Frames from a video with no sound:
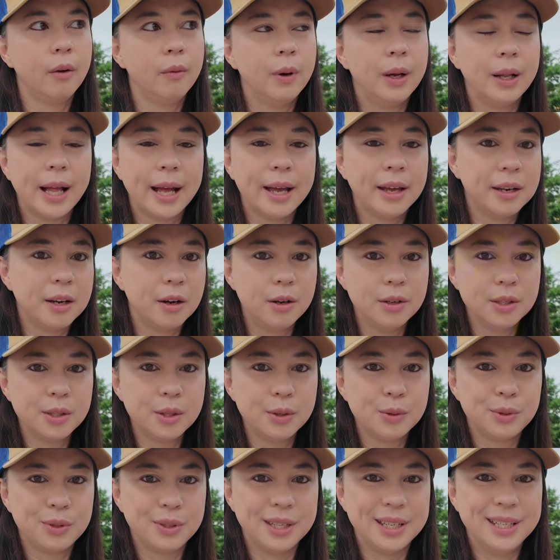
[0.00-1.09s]
Well, I had
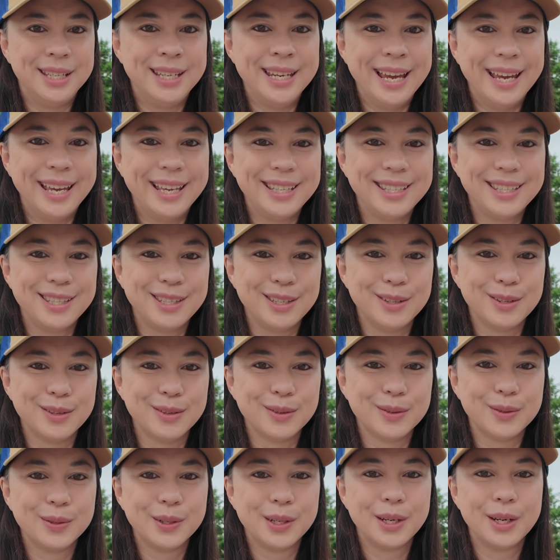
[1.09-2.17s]
also sent it
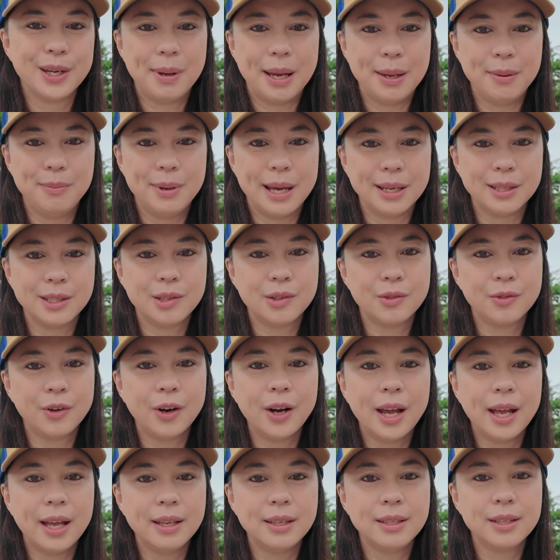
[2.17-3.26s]
to my best
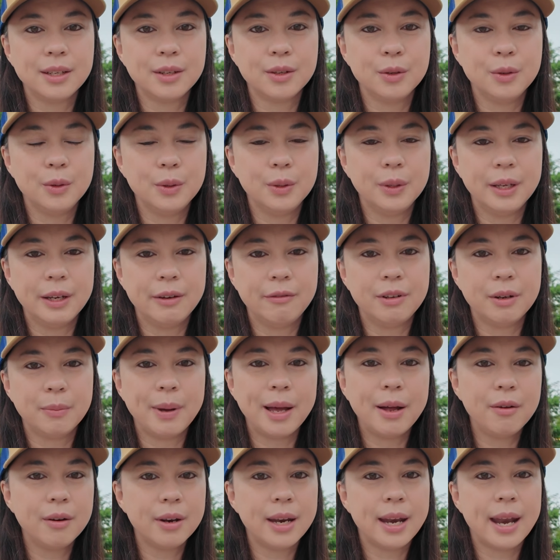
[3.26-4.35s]
friend who lived
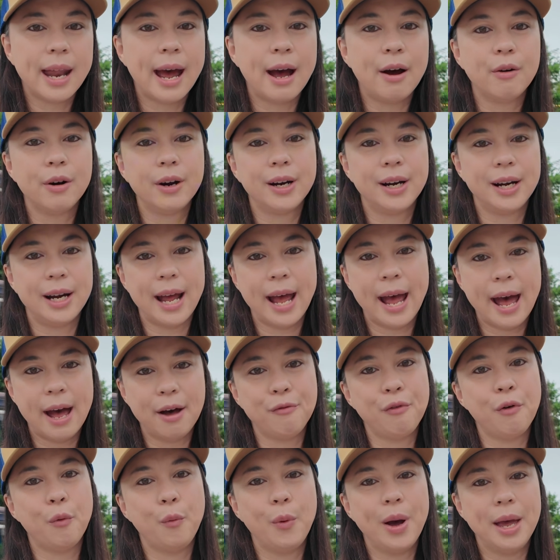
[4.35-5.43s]
about an hour and a
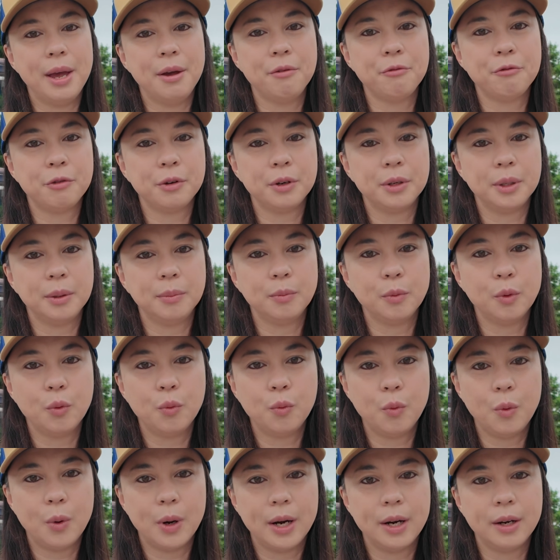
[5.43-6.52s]
half away from
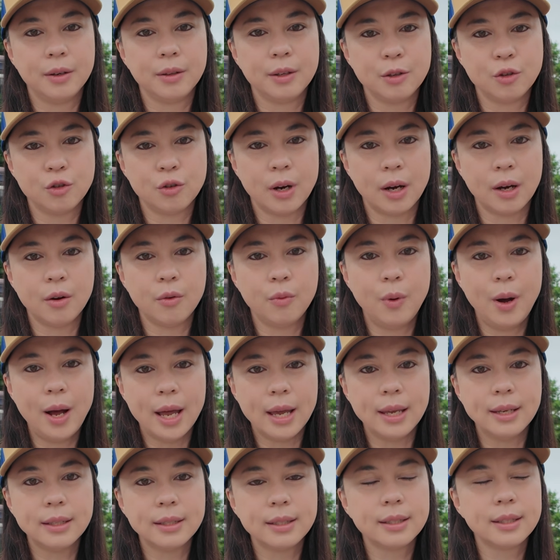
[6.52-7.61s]
where the truck
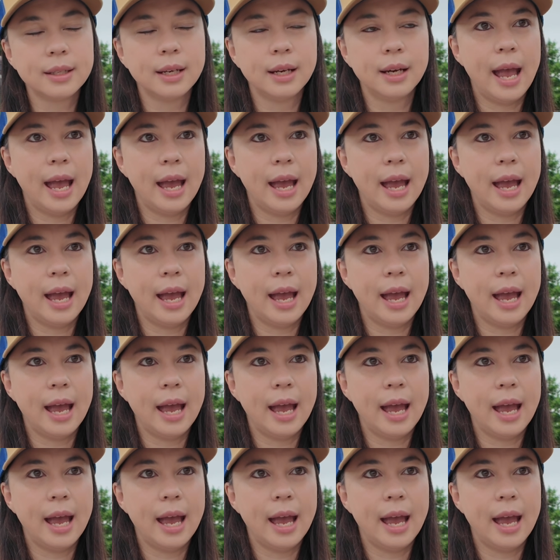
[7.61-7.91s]
was.